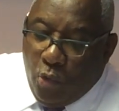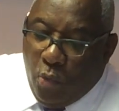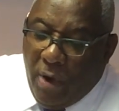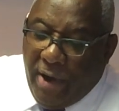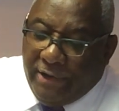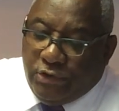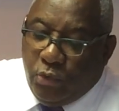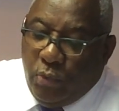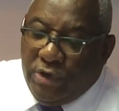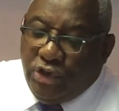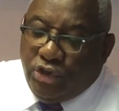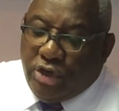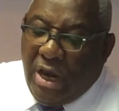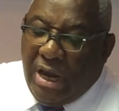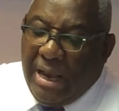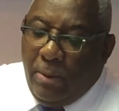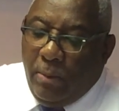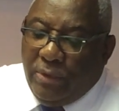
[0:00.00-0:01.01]
once when
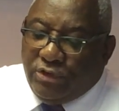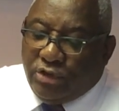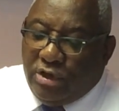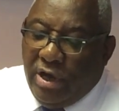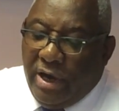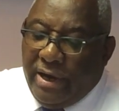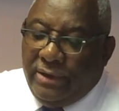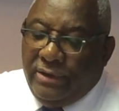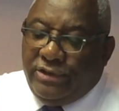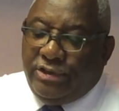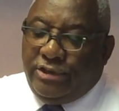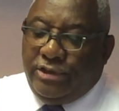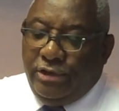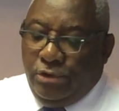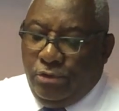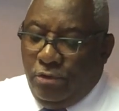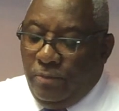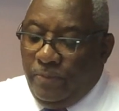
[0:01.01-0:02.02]
Jacob was cooking
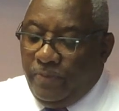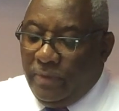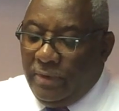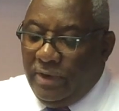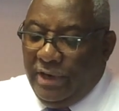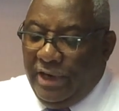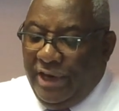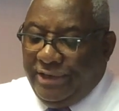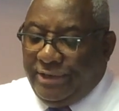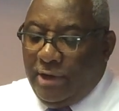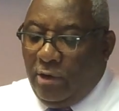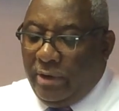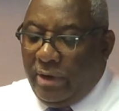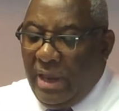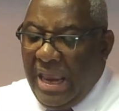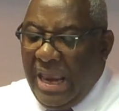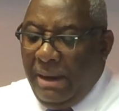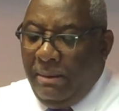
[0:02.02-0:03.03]
stew, Esau
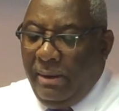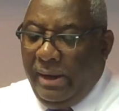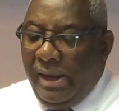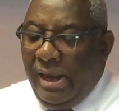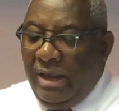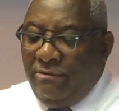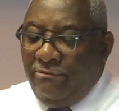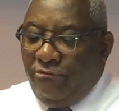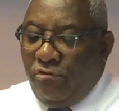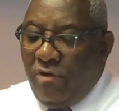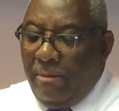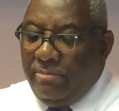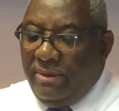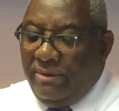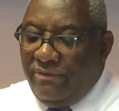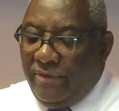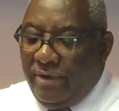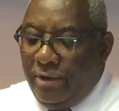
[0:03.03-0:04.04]
came in
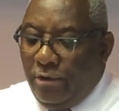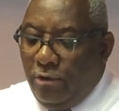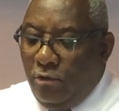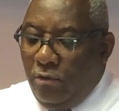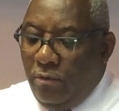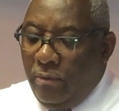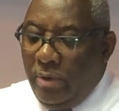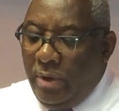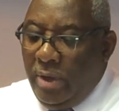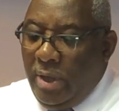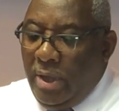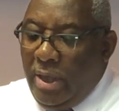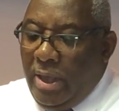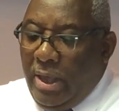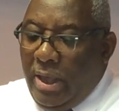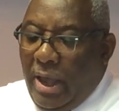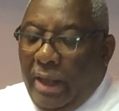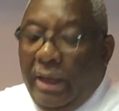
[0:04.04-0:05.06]
from the field
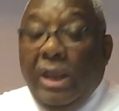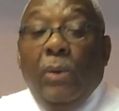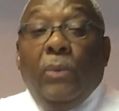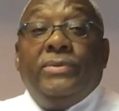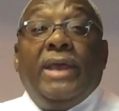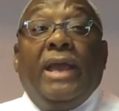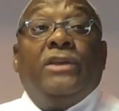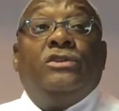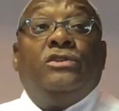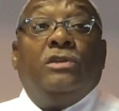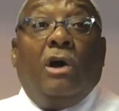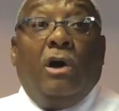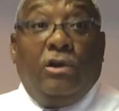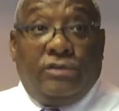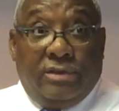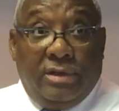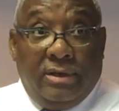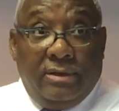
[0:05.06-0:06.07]
and he was
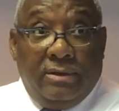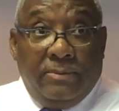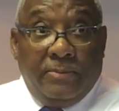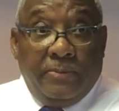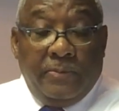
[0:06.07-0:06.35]
exhausted.